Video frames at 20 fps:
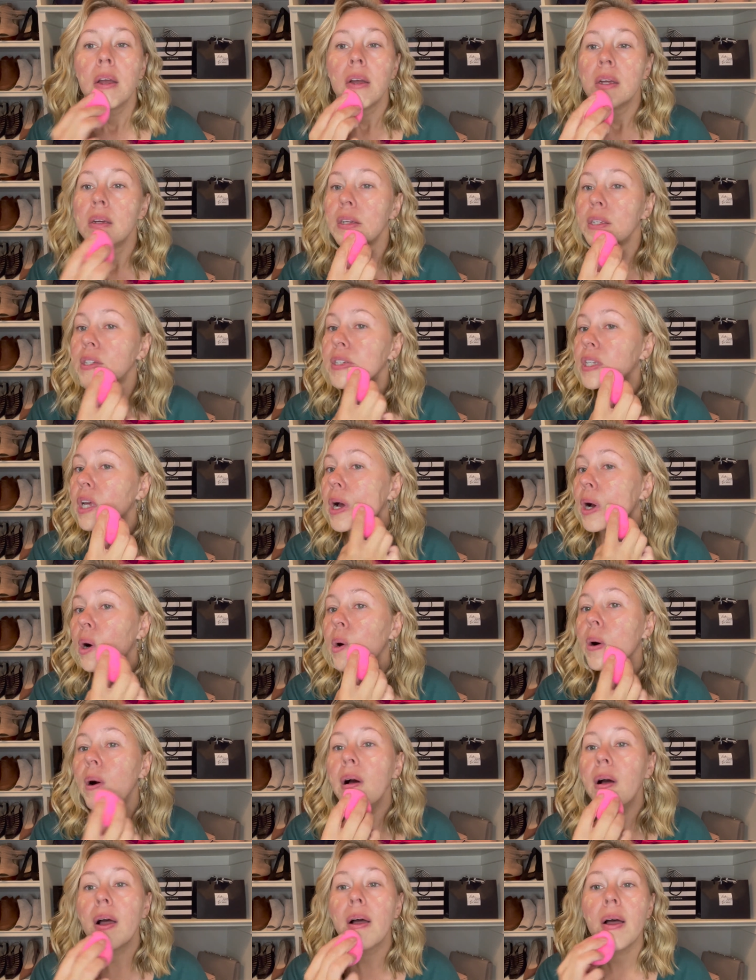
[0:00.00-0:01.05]
So
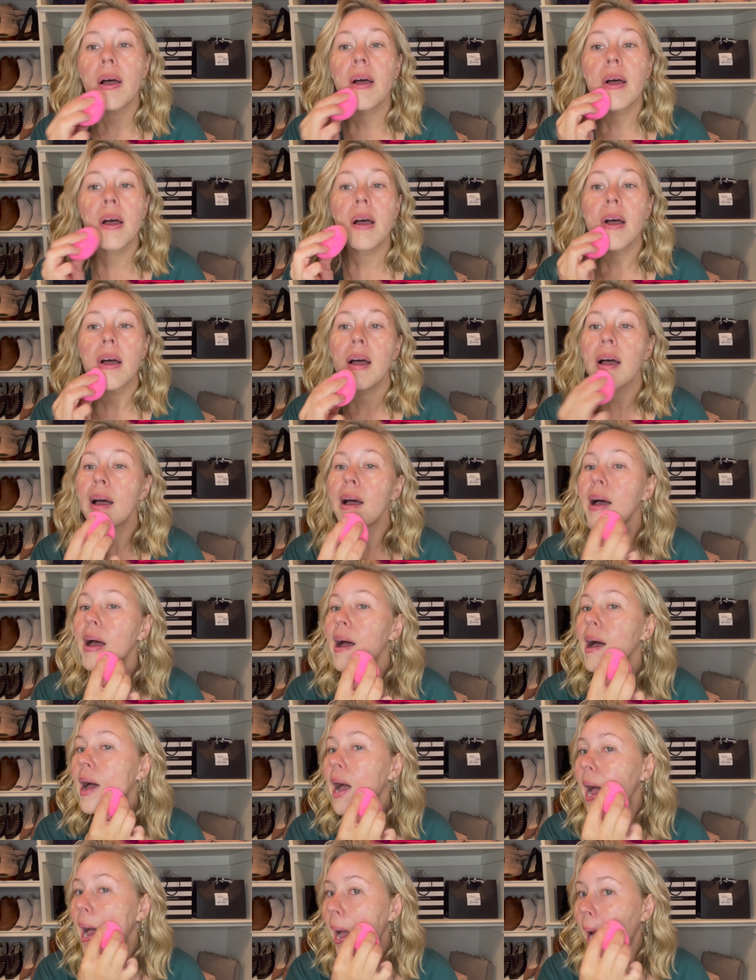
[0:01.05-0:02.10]

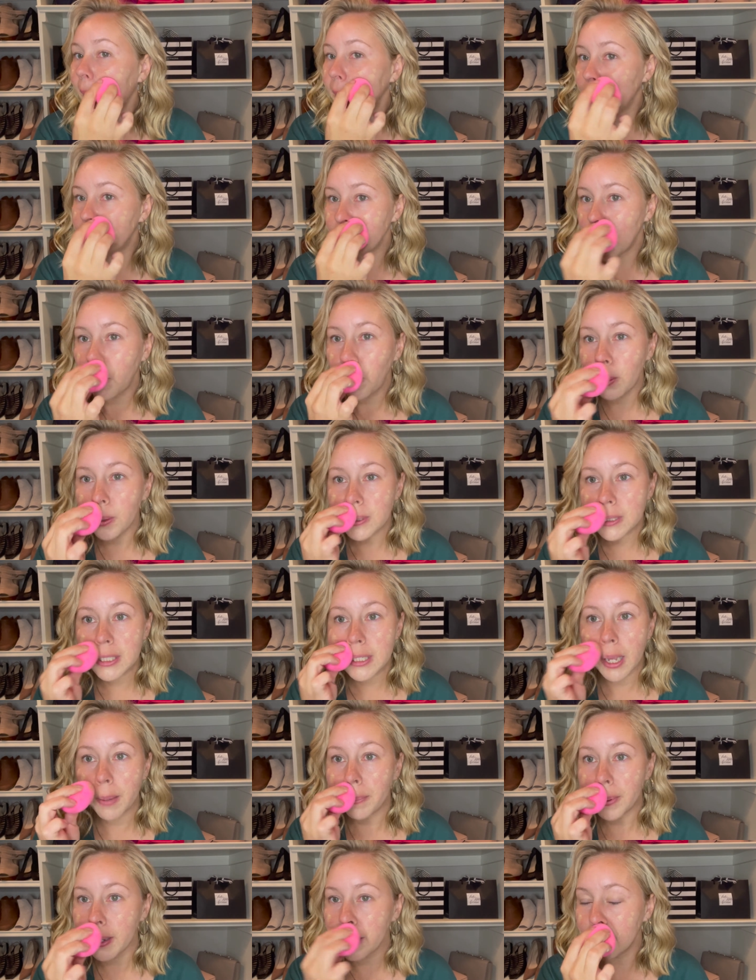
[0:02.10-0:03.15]
I don't
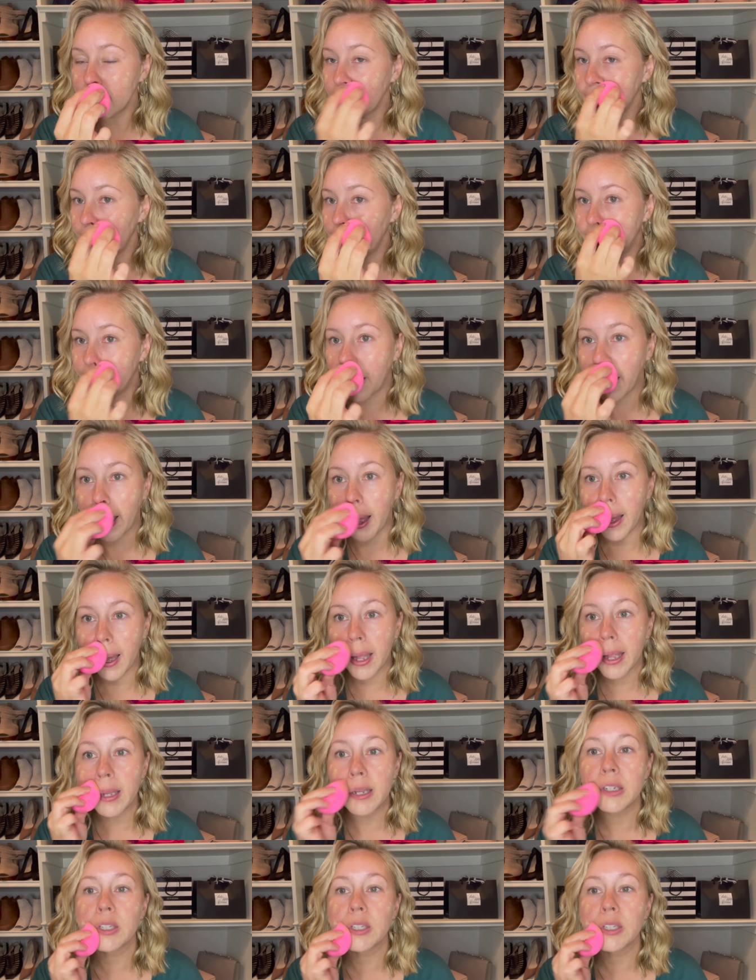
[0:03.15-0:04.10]
typically buy